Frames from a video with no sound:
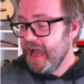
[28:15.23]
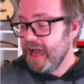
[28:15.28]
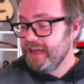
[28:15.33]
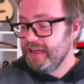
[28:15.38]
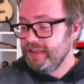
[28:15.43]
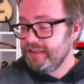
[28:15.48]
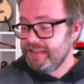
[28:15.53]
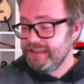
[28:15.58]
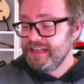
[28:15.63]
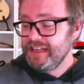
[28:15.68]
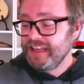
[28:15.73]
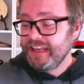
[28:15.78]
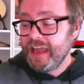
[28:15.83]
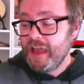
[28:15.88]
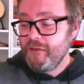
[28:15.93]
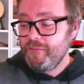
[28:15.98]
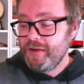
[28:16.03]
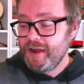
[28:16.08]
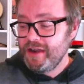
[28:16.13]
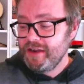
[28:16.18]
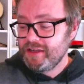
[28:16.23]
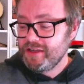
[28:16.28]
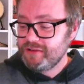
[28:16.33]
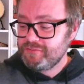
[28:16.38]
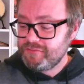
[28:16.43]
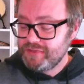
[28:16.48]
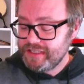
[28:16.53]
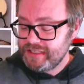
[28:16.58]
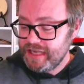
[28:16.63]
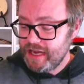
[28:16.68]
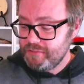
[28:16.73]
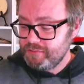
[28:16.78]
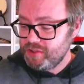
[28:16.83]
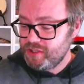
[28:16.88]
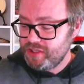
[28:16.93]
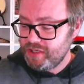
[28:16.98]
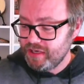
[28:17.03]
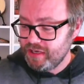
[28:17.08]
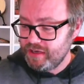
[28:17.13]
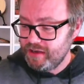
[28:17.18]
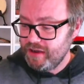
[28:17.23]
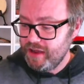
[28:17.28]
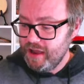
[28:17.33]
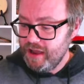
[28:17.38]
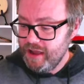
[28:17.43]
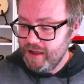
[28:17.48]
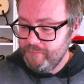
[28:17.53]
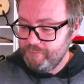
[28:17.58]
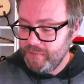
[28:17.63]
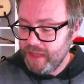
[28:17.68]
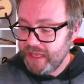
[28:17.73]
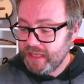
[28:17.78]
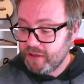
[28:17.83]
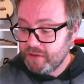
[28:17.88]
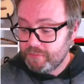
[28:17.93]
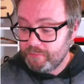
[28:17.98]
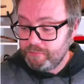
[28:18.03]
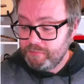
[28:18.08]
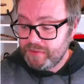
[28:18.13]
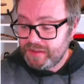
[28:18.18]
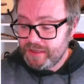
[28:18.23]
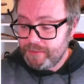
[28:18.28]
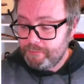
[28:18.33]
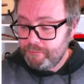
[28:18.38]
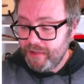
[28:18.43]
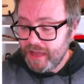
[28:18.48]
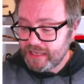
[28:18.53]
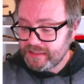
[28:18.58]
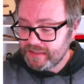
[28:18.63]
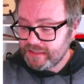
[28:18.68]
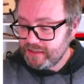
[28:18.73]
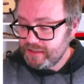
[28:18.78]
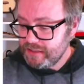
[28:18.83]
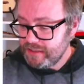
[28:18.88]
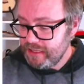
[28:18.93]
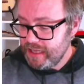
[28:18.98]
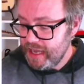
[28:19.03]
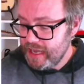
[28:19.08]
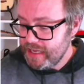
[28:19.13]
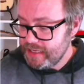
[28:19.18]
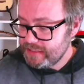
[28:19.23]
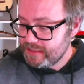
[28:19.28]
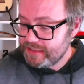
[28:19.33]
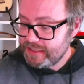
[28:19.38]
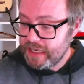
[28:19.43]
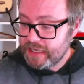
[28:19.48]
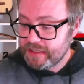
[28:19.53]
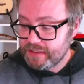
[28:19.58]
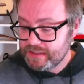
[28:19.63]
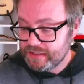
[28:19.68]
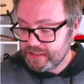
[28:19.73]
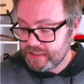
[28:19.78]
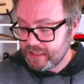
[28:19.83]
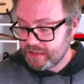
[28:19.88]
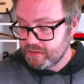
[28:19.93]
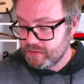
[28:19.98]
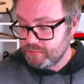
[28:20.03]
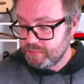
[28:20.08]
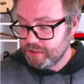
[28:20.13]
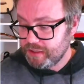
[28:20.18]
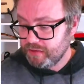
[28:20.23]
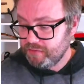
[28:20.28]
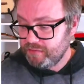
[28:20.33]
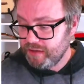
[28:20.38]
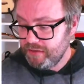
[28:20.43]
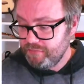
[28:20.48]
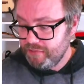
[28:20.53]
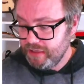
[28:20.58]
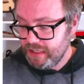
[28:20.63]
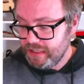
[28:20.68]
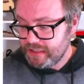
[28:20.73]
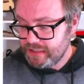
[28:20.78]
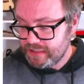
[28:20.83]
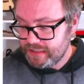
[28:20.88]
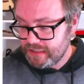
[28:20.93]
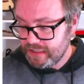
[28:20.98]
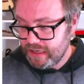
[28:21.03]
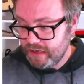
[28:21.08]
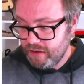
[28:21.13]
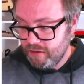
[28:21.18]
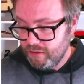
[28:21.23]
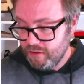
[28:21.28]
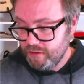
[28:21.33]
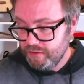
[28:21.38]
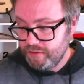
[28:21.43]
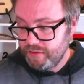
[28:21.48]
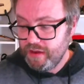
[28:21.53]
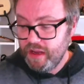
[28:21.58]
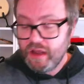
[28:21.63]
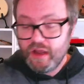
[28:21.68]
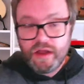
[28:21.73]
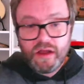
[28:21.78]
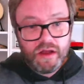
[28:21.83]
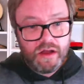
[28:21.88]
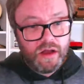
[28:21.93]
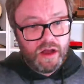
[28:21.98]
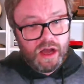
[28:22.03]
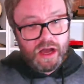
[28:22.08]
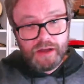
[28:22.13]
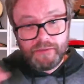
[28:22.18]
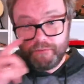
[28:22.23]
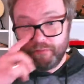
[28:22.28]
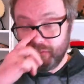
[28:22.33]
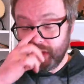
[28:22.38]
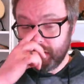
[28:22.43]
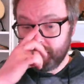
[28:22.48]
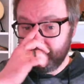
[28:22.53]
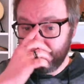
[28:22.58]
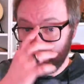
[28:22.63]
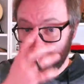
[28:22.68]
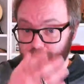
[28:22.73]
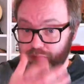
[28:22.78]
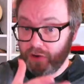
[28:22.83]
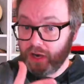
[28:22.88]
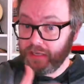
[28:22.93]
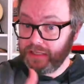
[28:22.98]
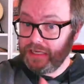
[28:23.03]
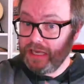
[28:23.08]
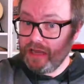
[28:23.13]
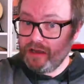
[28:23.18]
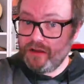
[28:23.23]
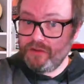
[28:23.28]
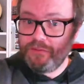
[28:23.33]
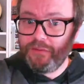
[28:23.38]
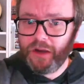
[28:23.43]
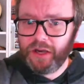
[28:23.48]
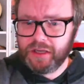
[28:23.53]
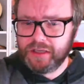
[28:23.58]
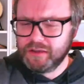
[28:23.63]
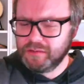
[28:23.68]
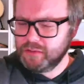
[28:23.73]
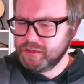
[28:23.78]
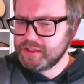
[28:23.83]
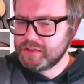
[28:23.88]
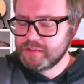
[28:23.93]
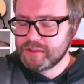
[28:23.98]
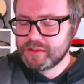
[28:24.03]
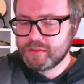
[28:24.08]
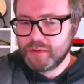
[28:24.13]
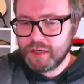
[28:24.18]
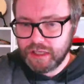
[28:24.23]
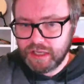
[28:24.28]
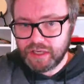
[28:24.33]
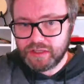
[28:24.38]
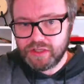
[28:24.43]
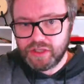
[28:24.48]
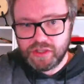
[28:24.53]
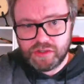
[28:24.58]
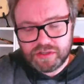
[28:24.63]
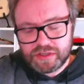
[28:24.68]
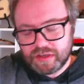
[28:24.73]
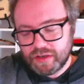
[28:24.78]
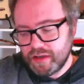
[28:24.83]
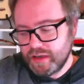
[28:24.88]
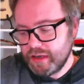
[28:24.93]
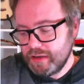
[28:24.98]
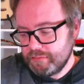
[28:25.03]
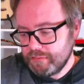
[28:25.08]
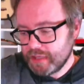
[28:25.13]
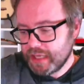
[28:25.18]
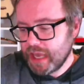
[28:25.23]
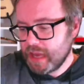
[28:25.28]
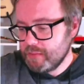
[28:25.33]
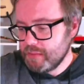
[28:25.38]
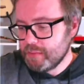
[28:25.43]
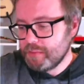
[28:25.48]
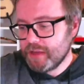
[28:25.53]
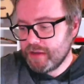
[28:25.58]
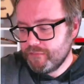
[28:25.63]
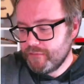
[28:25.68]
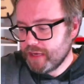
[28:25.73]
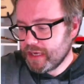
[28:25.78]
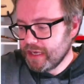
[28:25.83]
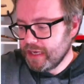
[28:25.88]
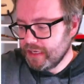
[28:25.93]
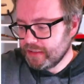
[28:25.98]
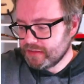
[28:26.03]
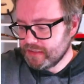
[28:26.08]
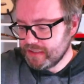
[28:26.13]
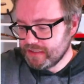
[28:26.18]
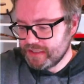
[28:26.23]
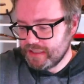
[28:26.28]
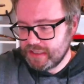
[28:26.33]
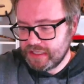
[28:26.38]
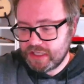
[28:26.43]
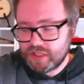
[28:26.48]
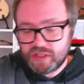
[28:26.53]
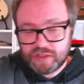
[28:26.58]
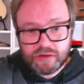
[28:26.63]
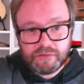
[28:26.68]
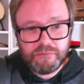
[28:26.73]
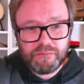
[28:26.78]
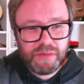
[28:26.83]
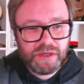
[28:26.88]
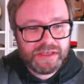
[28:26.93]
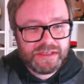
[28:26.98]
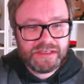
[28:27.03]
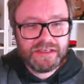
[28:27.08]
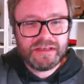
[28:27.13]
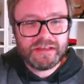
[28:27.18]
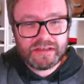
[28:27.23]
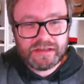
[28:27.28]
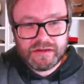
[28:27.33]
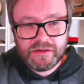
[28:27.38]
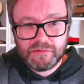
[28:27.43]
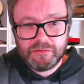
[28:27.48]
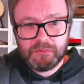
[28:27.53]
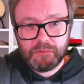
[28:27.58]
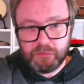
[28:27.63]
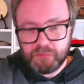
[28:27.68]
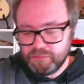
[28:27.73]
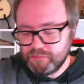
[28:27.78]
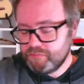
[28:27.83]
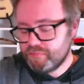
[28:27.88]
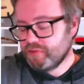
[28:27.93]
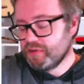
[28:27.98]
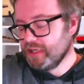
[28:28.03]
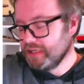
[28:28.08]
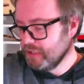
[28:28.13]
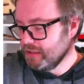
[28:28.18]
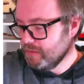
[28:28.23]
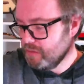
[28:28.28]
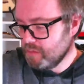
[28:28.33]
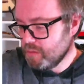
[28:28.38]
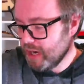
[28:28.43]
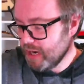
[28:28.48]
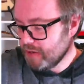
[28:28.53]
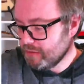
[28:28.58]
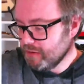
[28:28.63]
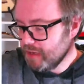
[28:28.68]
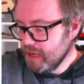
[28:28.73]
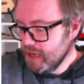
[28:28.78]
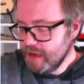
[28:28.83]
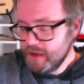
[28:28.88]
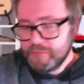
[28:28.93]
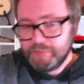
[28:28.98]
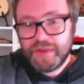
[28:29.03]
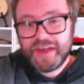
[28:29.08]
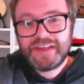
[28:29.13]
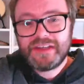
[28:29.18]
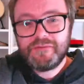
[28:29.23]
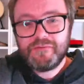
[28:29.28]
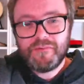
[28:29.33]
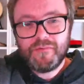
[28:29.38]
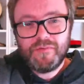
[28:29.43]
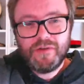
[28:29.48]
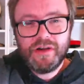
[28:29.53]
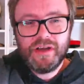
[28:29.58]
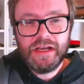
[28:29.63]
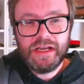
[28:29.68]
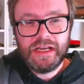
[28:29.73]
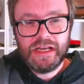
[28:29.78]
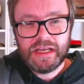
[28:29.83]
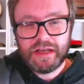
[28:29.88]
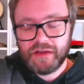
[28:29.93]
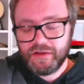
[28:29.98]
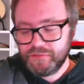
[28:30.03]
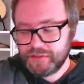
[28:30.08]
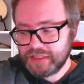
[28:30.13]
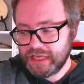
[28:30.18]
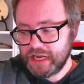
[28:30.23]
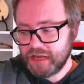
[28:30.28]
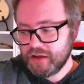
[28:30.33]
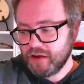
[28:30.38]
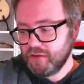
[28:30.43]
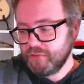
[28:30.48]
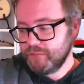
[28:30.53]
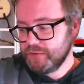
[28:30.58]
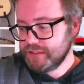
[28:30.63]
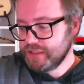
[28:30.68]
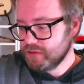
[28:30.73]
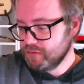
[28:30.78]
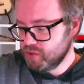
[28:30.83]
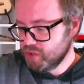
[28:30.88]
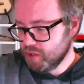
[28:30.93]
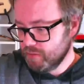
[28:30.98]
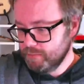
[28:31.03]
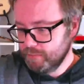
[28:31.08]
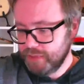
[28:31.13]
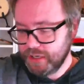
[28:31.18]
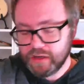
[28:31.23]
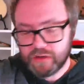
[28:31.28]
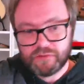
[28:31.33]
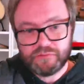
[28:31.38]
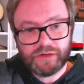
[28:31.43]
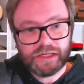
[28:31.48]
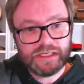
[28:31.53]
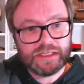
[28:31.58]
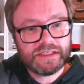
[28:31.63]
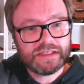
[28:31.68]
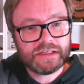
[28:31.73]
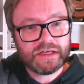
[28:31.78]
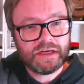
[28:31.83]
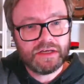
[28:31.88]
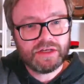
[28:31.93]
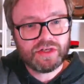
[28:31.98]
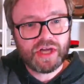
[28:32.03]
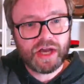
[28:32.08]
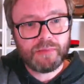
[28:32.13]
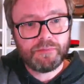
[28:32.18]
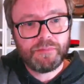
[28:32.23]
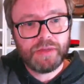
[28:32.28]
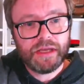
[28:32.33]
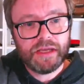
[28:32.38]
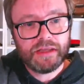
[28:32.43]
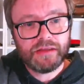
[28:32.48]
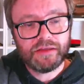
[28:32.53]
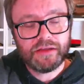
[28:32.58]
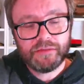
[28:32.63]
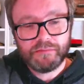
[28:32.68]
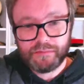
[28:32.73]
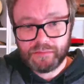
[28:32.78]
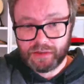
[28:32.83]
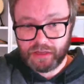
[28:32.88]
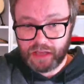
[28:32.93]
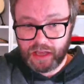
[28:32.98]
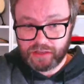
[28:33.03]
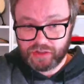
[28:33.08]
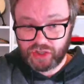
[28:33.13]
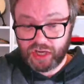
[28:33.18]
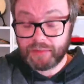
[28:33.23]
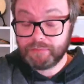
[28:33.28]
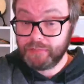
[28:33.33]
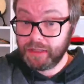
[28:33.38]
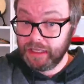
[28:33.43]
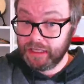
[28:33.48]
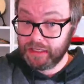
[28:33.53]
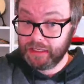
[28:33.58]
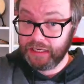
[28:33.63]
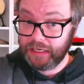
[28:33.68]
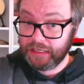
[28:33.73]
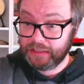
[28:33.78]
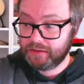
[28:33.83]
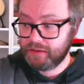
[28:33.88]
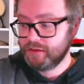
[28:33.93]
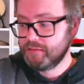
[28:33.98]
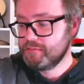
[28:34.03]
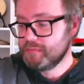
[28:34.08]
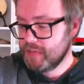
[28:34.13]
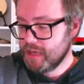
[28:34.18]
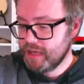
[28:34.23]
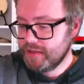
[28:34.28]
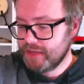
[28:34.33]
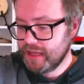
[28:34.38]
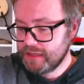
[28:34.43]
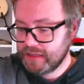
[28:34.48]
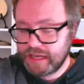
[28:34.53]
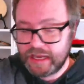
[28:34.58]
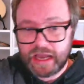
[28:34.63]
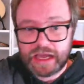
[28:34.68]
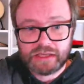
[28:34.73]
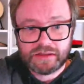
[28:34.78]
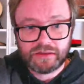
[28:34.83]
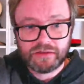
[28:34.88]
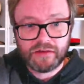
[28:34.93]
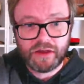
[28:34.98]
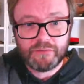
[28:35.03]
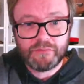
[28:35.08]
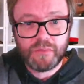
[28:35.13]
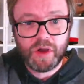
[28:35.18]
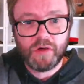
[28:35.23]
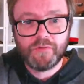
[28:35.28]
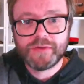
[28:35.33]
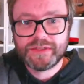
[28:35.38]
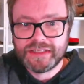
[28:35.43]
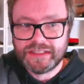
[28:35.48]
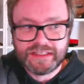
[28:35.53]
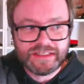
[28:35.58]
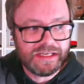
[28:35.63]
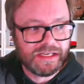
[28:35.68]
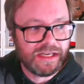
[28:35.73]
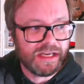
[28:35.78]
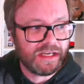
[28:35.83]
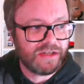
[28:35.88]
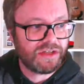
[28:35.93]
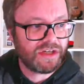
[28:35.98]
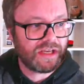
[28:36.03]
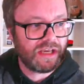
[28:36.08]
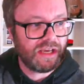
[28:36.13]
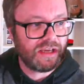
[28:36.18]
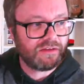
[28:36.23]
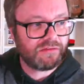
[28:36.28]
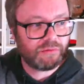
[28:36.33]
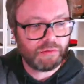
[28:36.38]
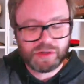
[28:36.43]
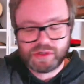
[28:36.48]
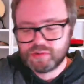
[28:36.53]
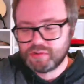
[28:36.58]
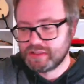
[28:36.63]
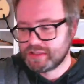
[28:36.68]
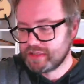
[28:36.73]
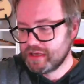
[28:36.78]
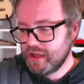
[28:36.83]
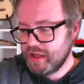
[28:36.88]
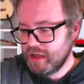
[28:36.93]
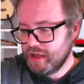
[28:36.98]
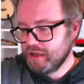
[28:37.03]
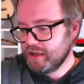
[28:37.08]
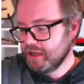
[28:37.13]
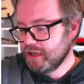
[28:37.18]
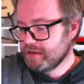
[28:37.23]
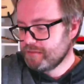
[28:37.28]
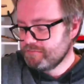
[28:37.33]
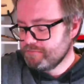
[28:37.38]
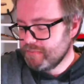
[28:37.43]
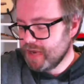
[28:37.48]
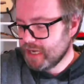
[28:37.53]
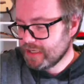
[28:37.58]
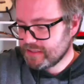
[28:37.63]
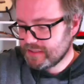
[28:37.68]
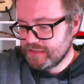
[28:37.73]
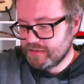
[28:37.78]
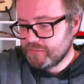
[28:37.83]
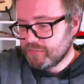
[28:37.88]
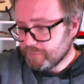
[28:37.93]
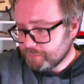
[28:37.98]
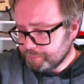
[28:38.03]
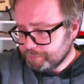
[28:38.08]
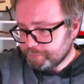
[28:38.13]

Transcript: And it didn't get a very good reception. It did better than their second single because they released it on bright yellow vinyl, which was quite unusual, and it became a bit of a collector's edition, but didn't do brilliantly well. They didn't really kind of take off until John Peel really started championing them, and then they had obviously Teenage Kicks, which was like massive.